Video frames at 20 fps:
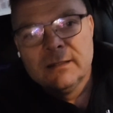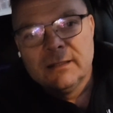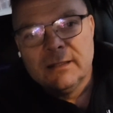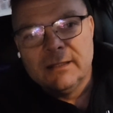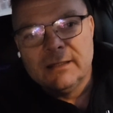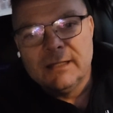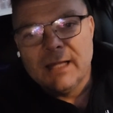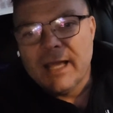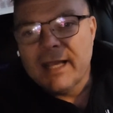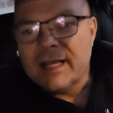
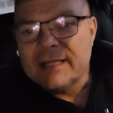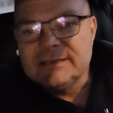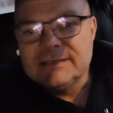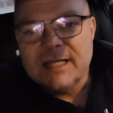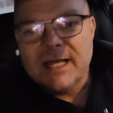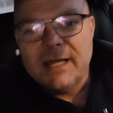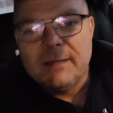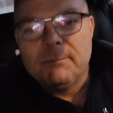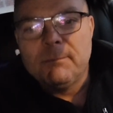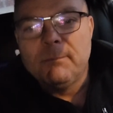And like I
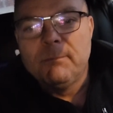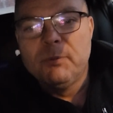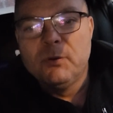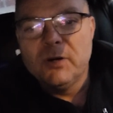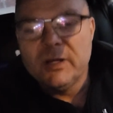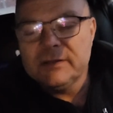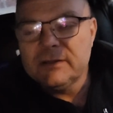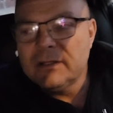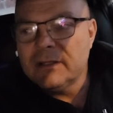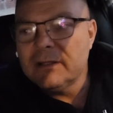said,
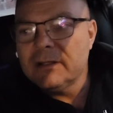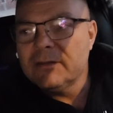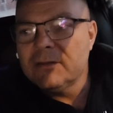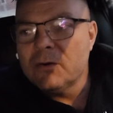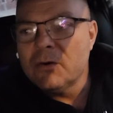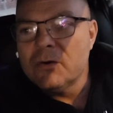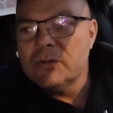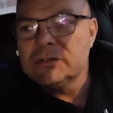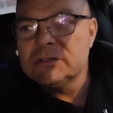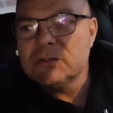put
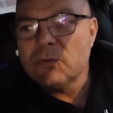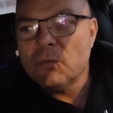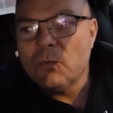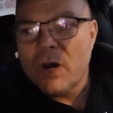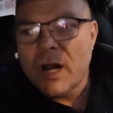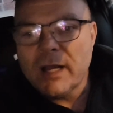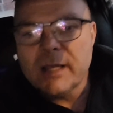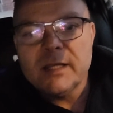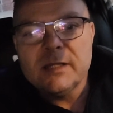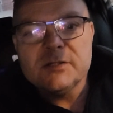those
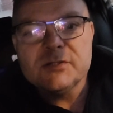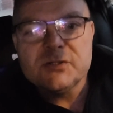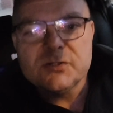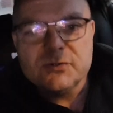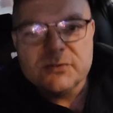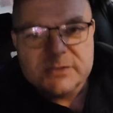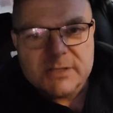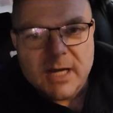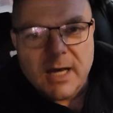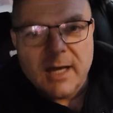walking
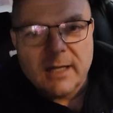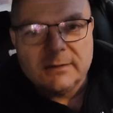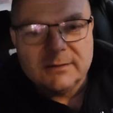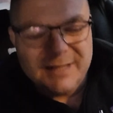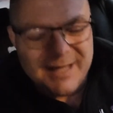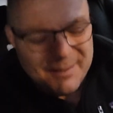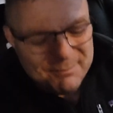shoes on.